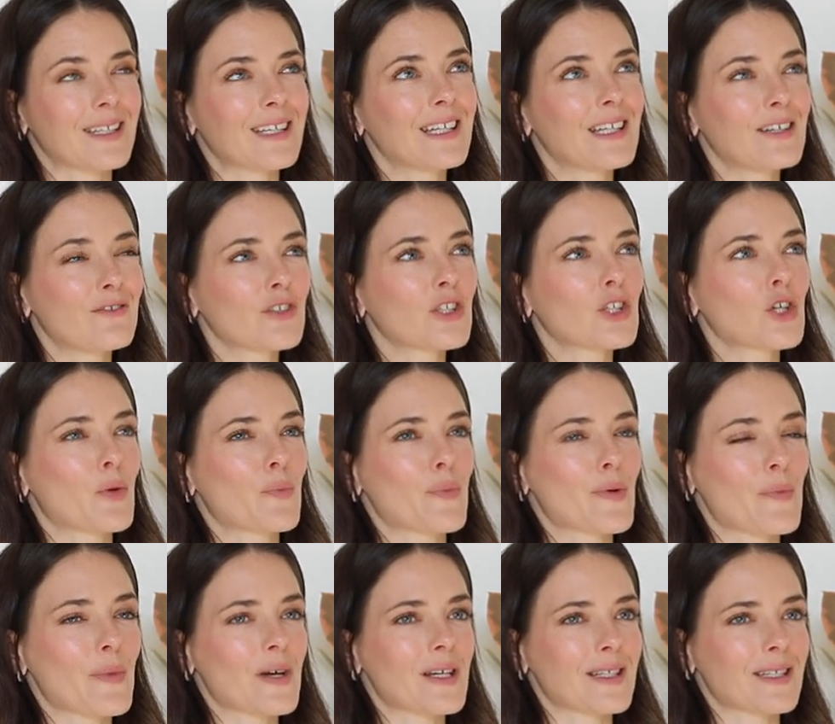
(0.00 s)
even
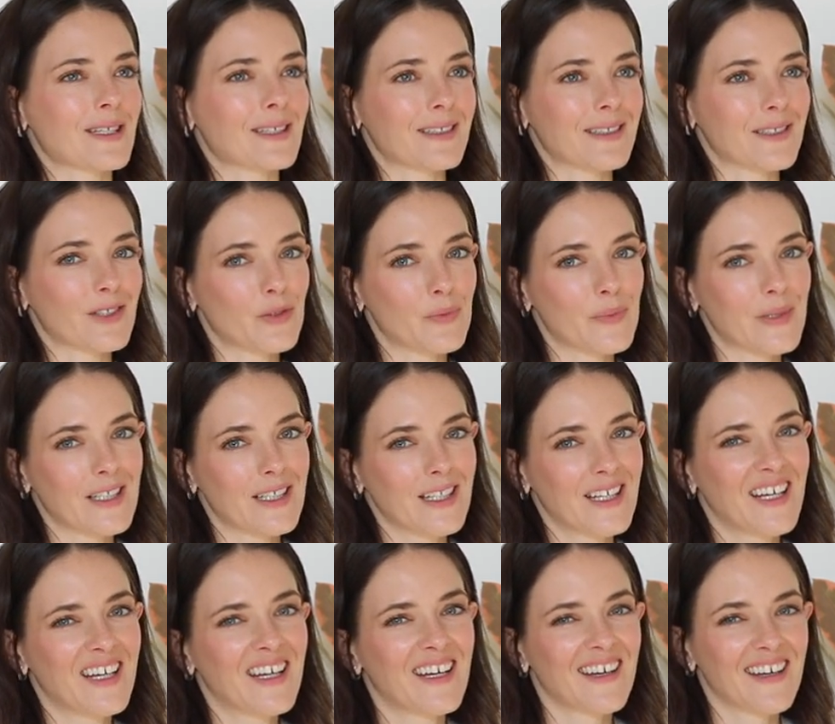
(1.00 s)
compromising a little bit
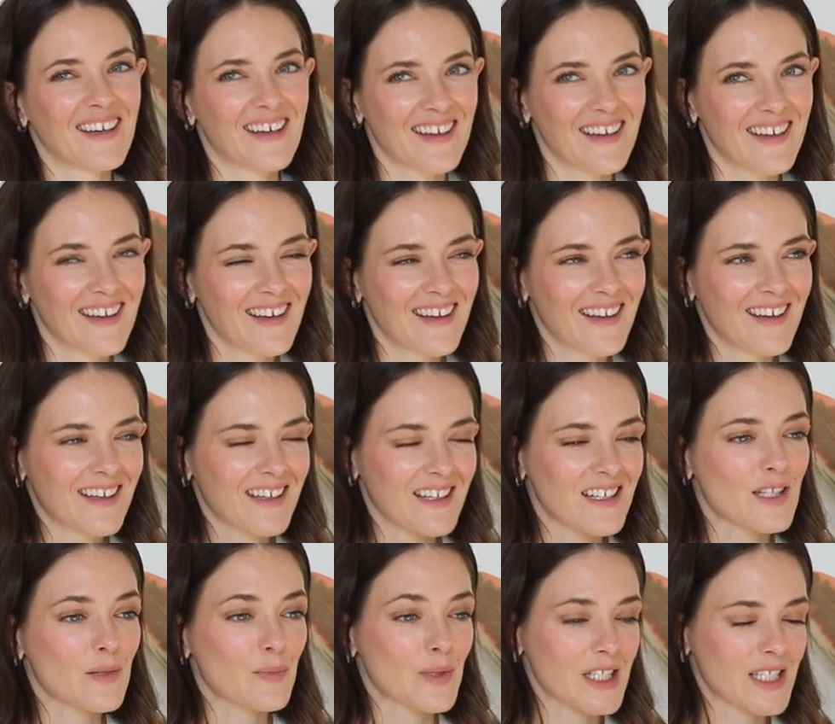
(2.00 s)

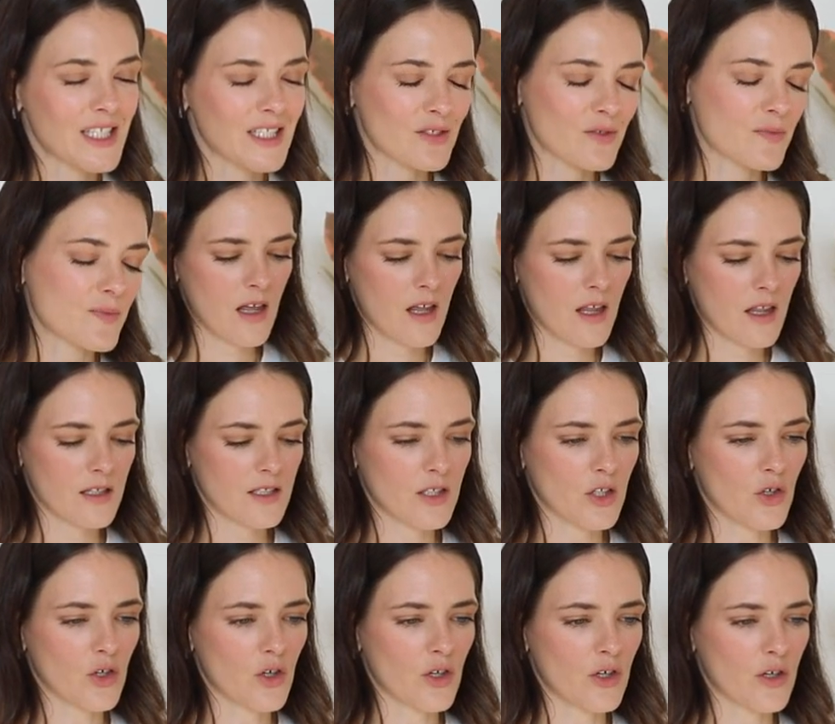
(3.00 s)
is a big deal.
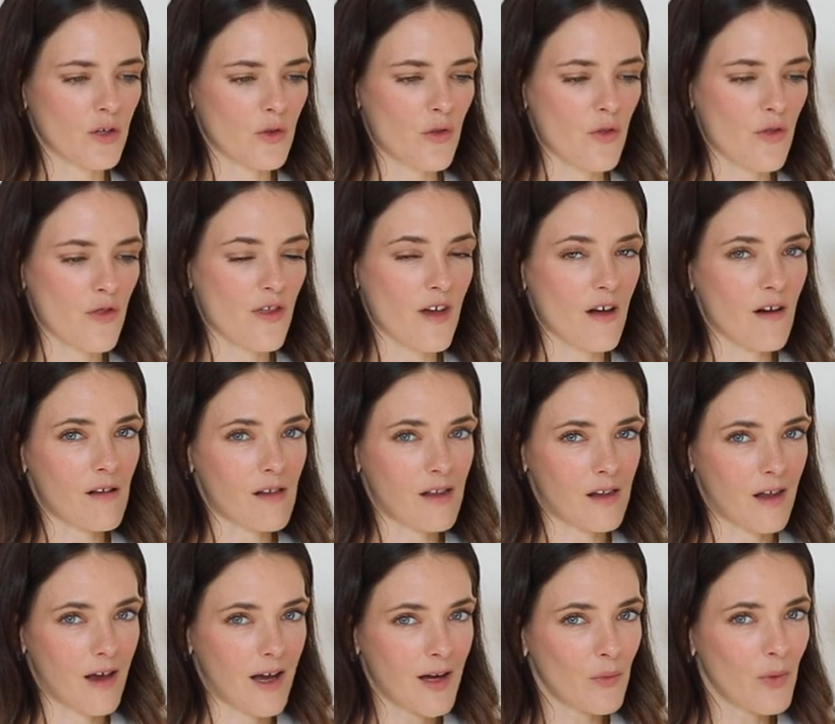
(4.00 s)
So they're a
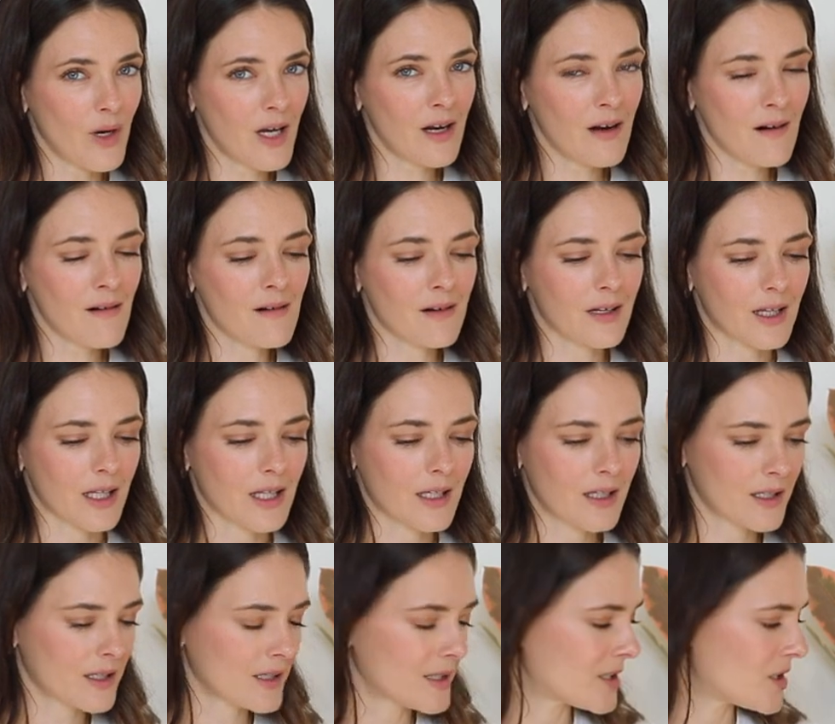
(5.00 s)
lightweight
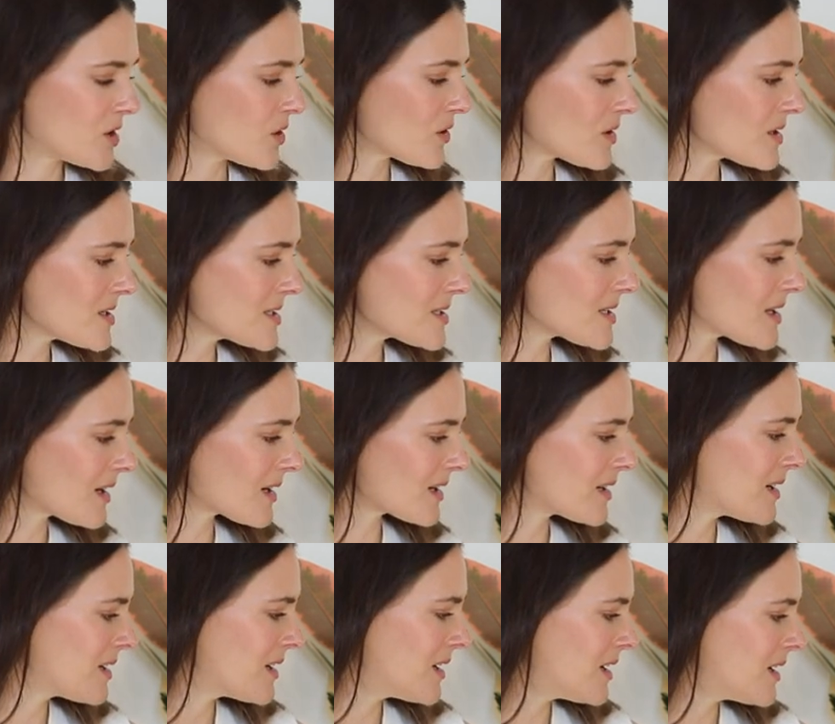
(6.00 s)
acrylic, not as
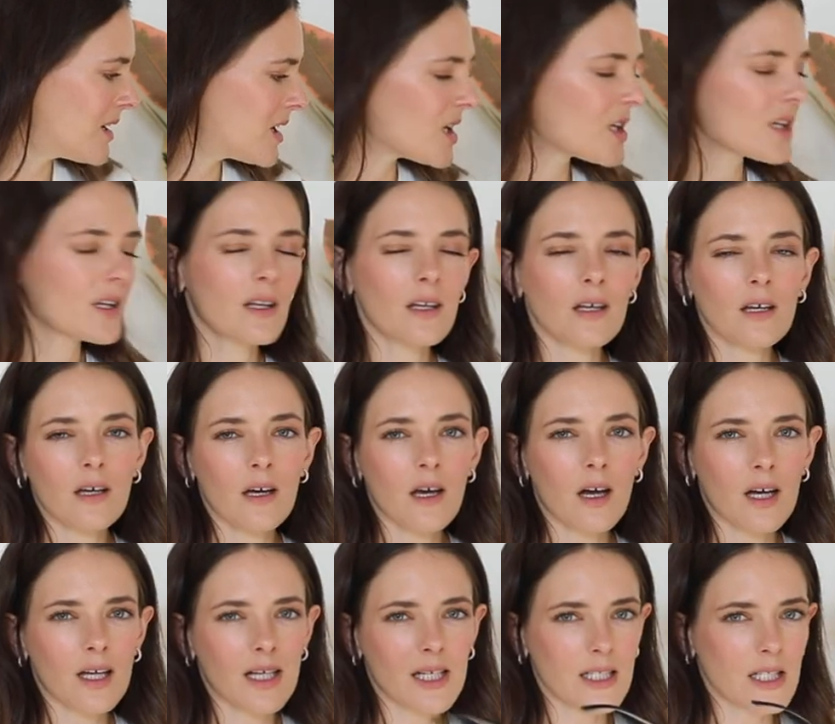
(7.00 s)
like,
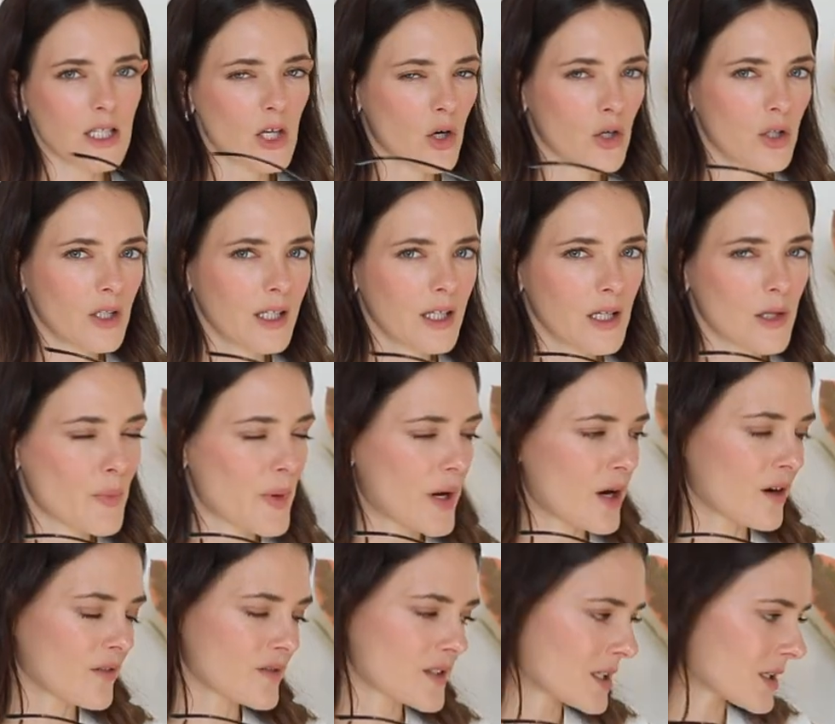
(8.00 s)
I guess the only other
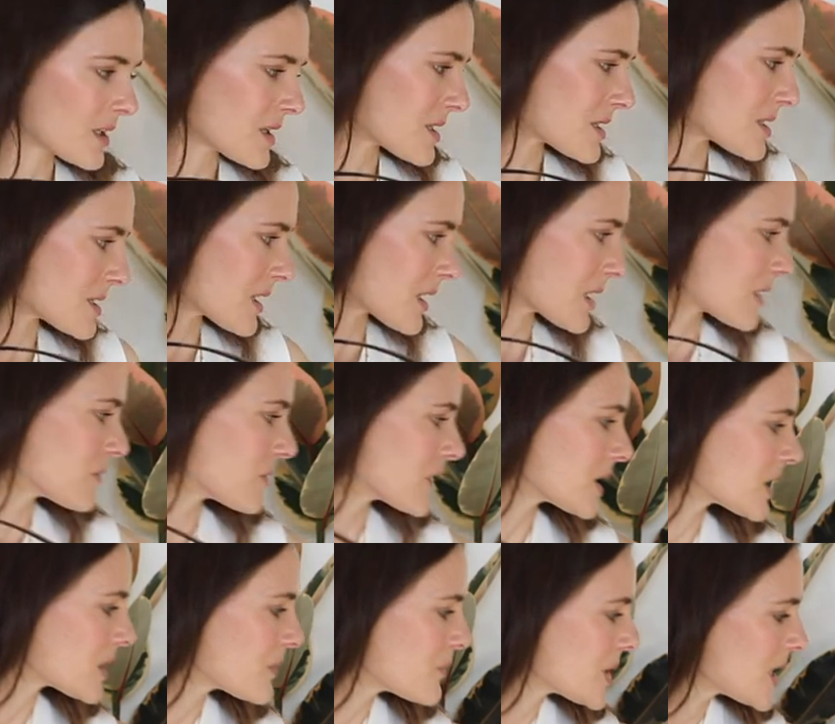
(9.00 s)
pair of sunglasses I can
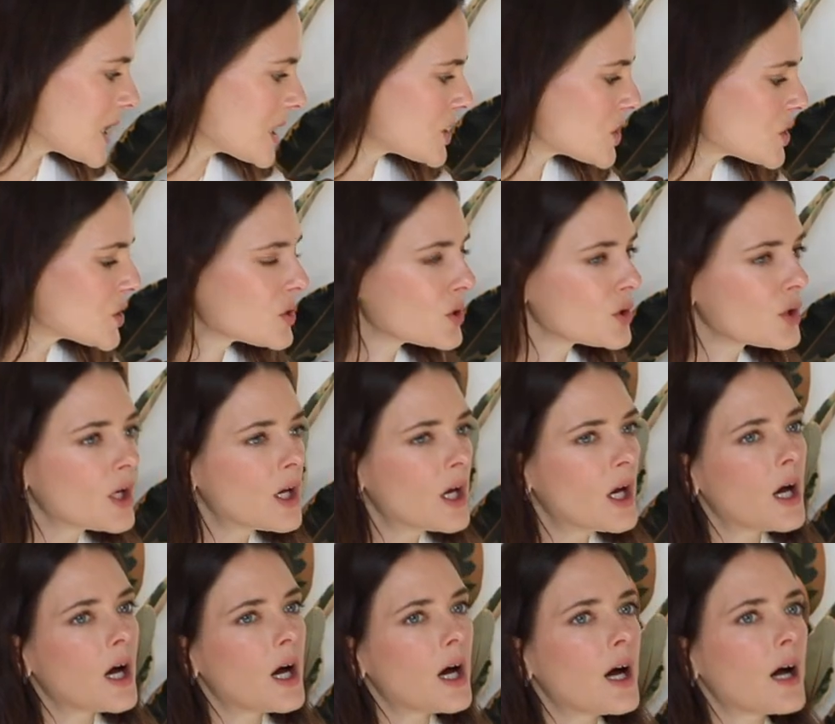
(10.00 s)
really compare to
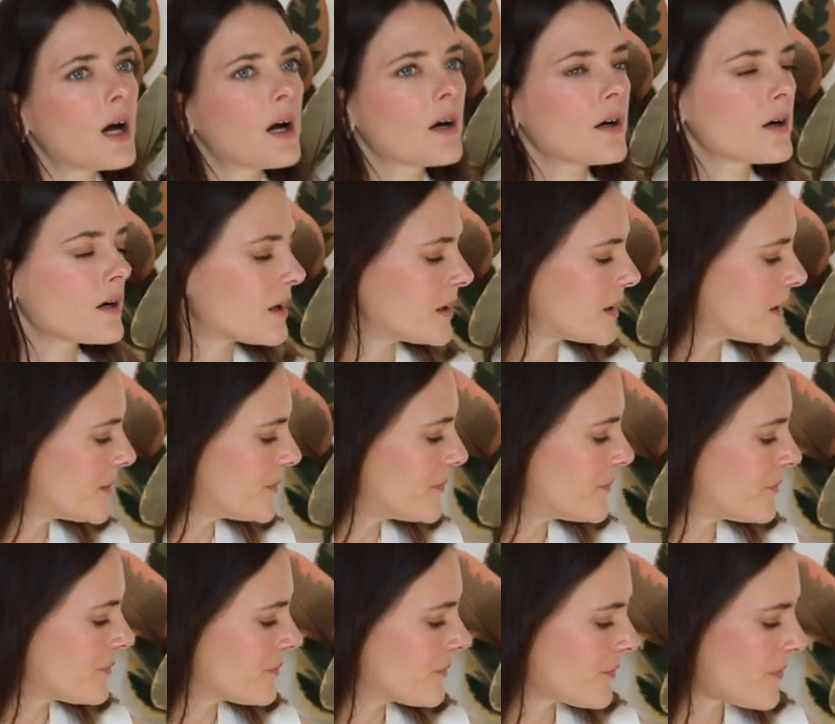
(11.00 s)
are
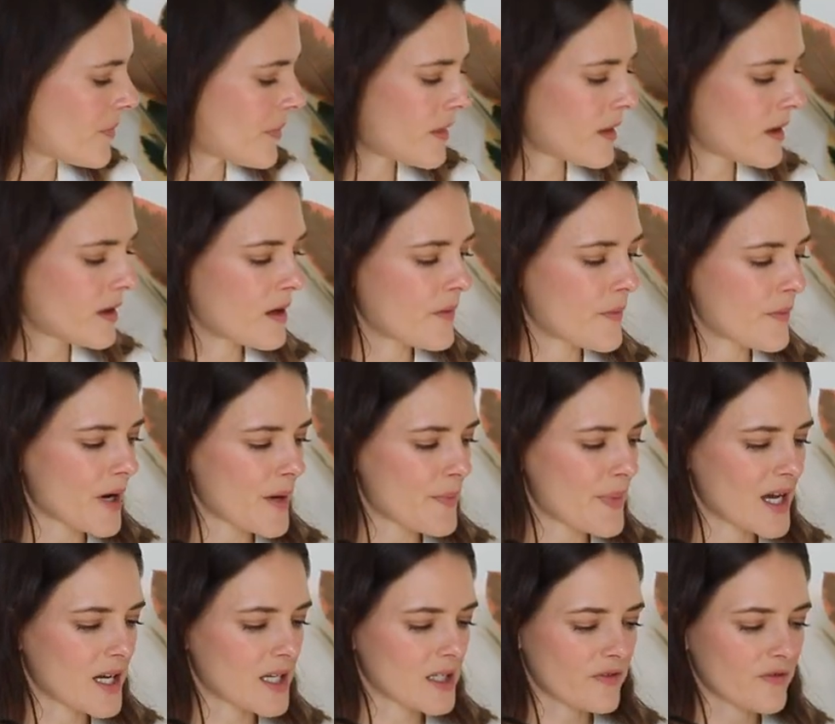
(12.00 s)
my
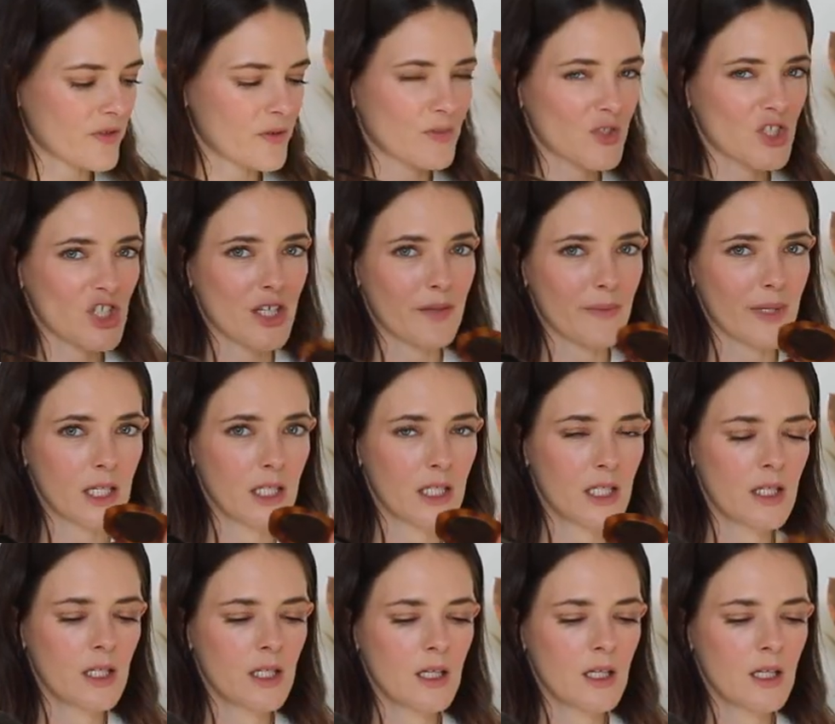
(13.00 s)
pairs from Chini,